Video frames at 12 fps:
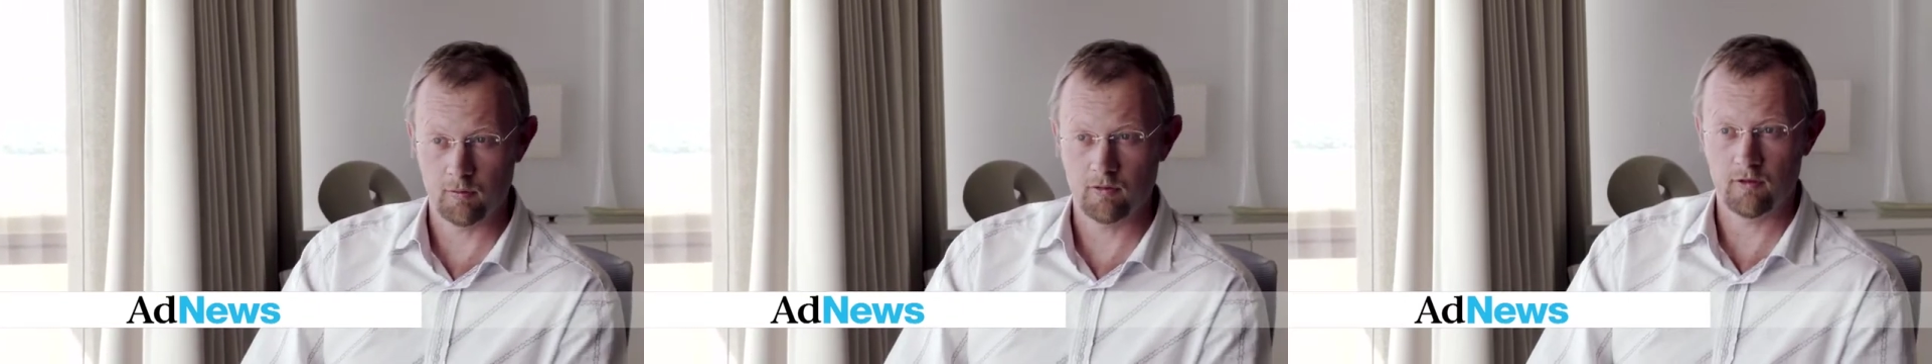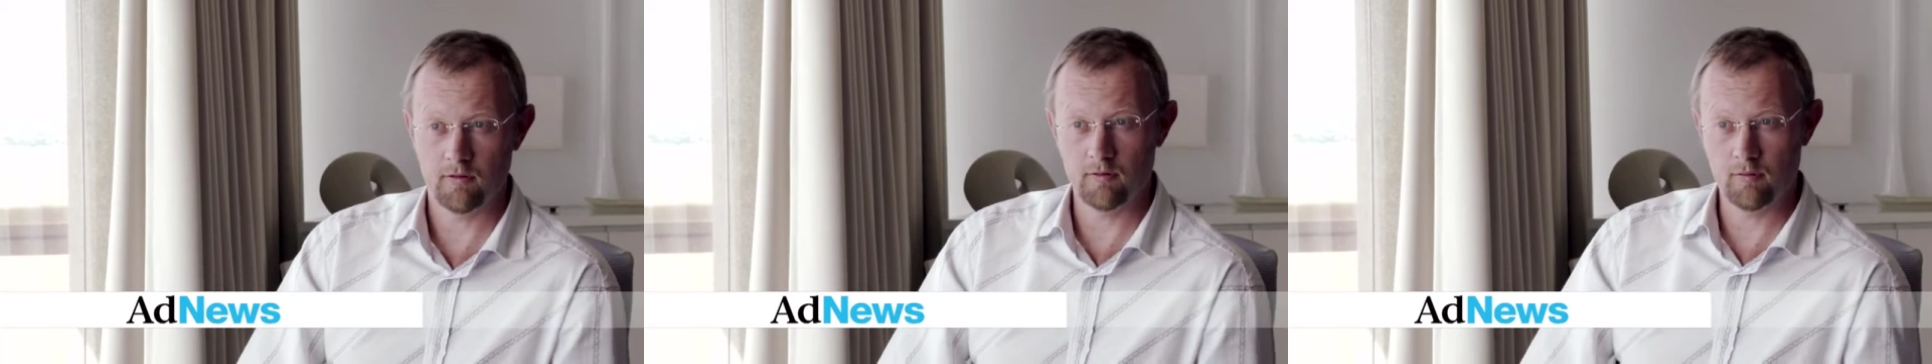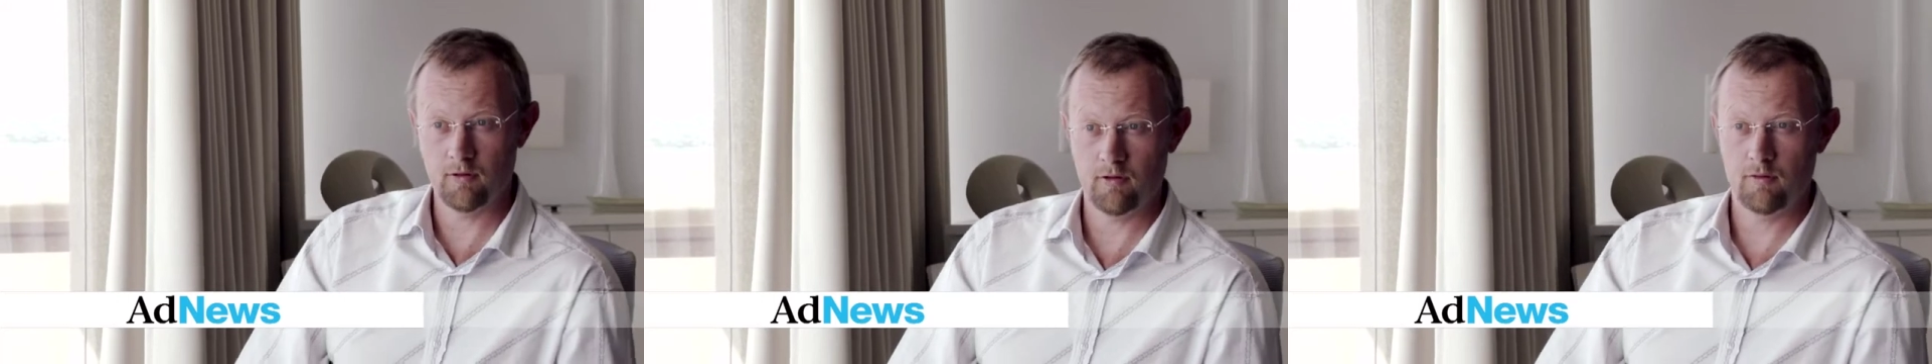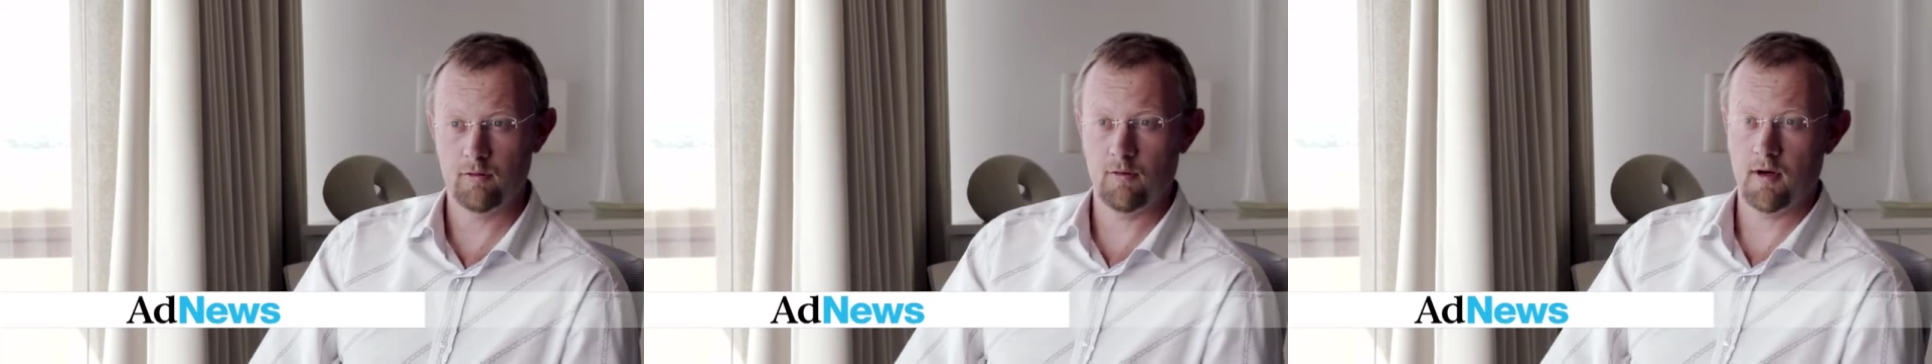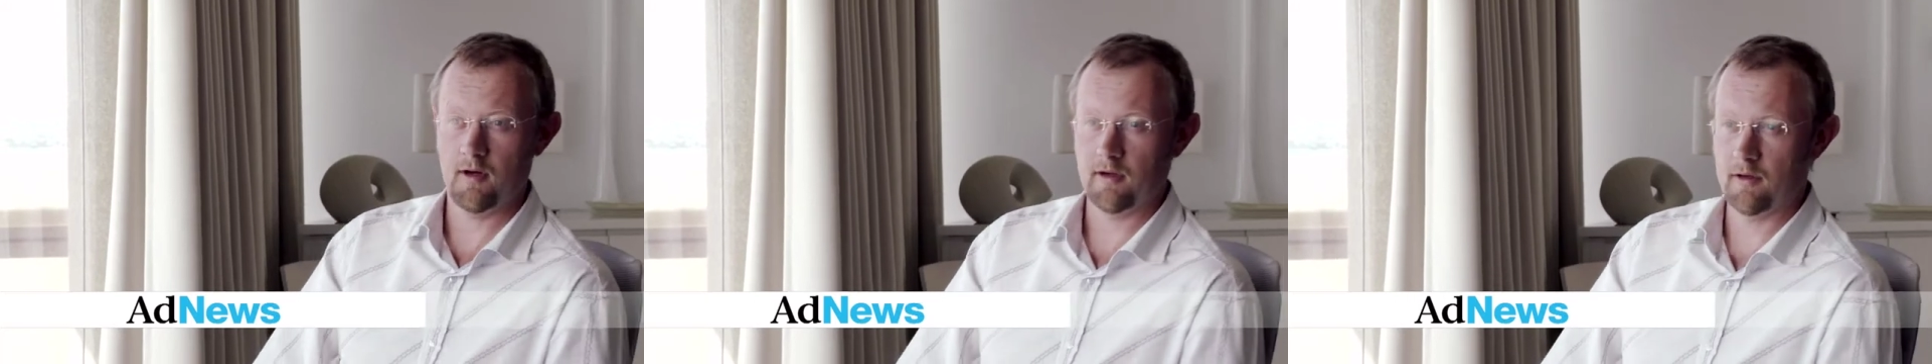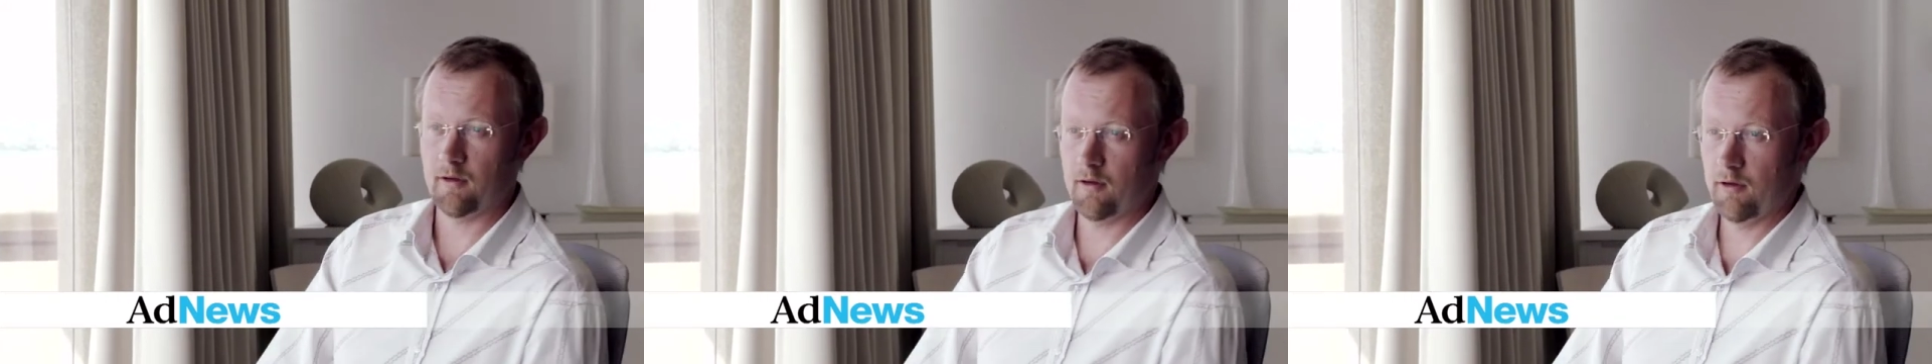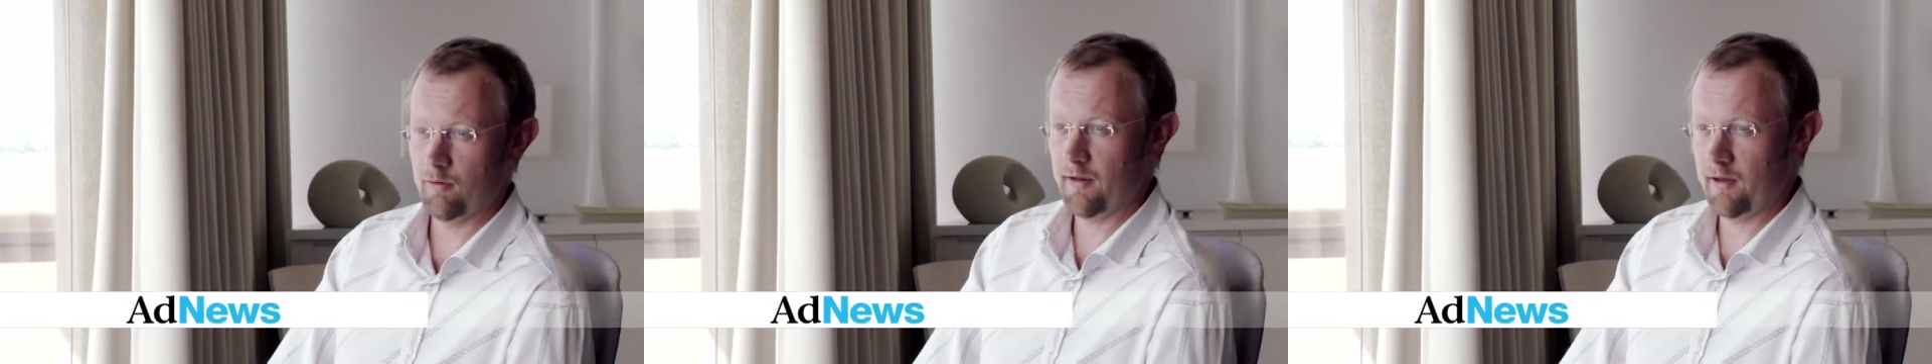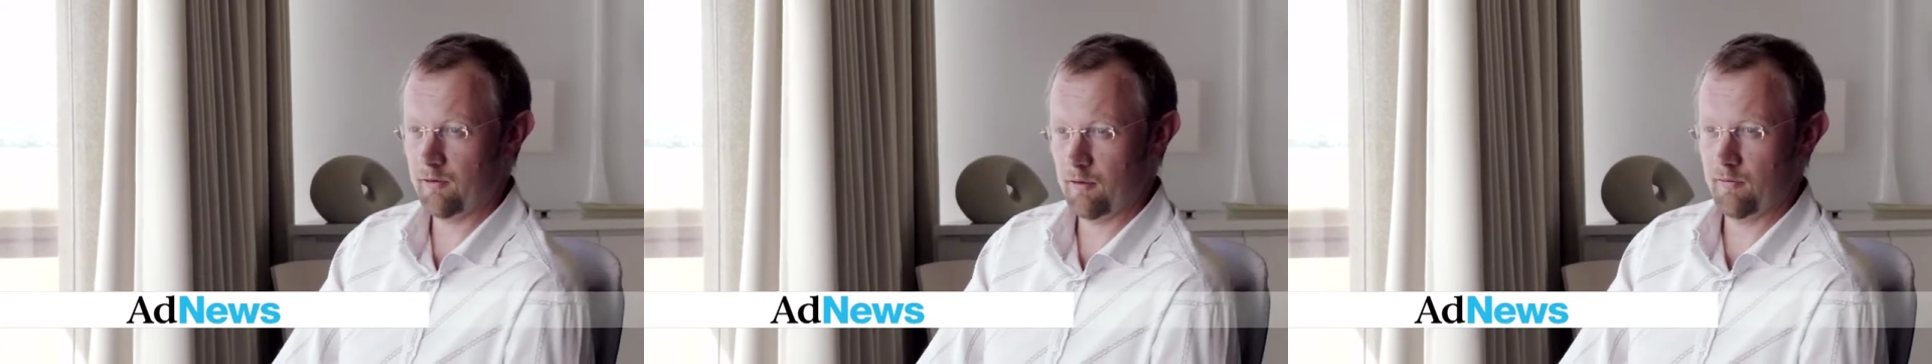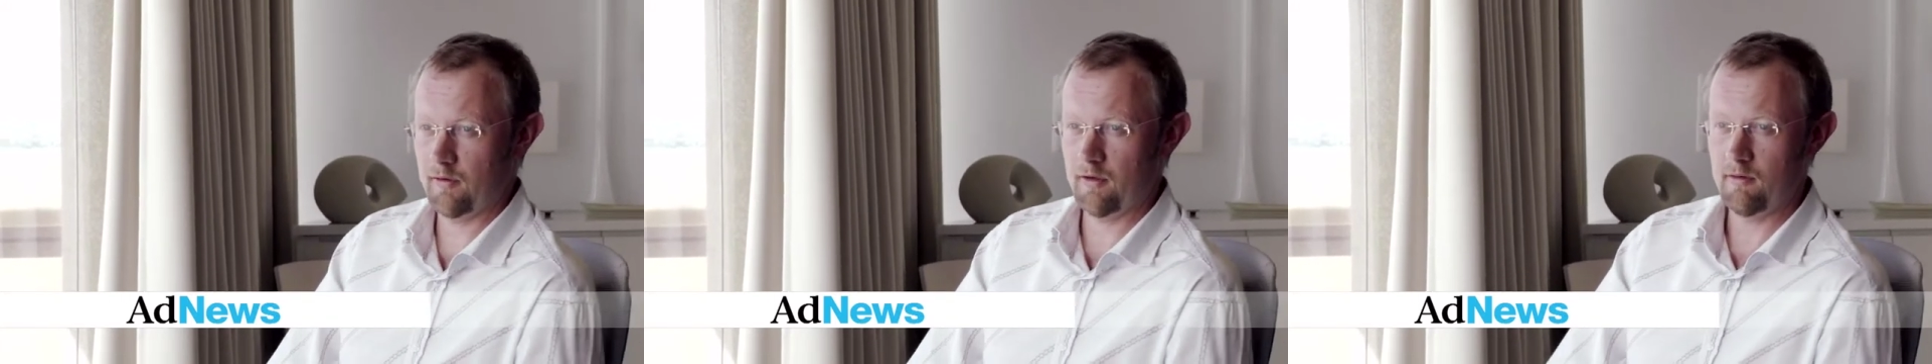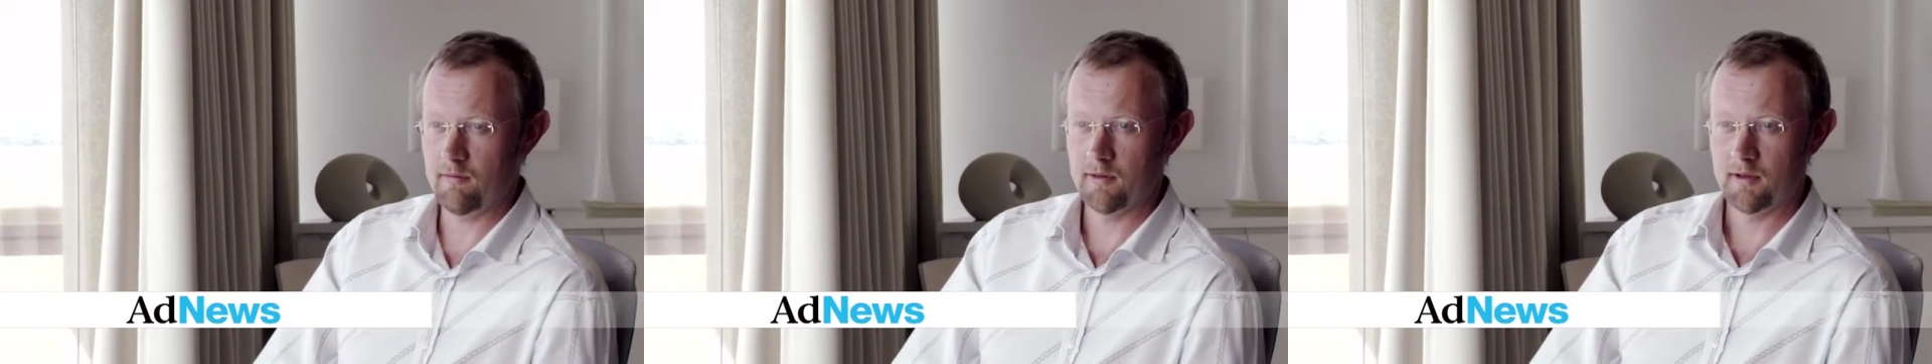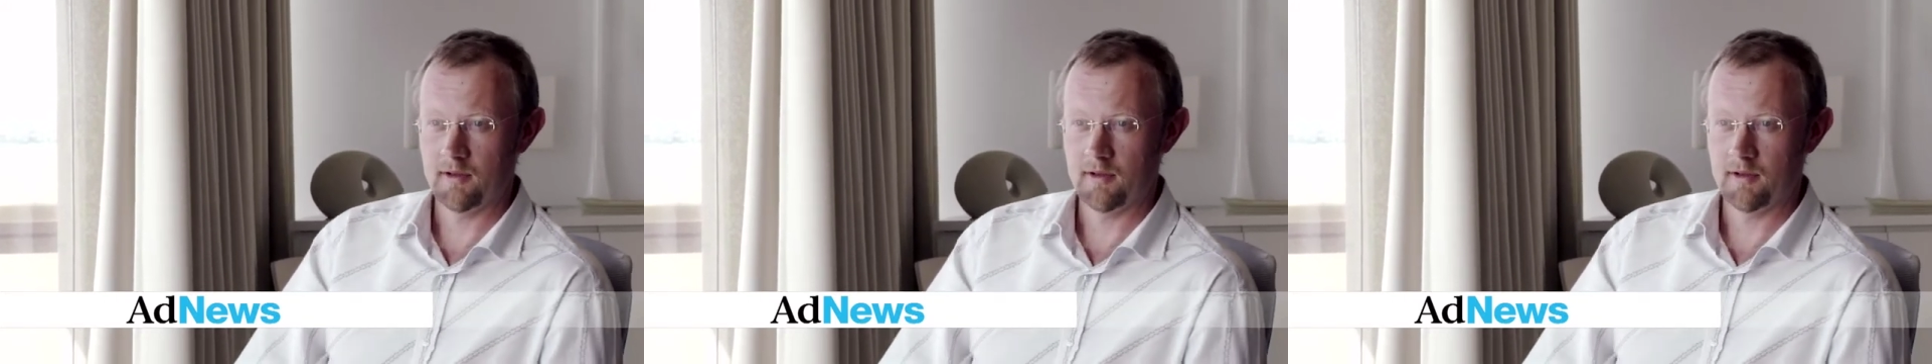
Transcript: Would you would you uh, concur with that sort of view?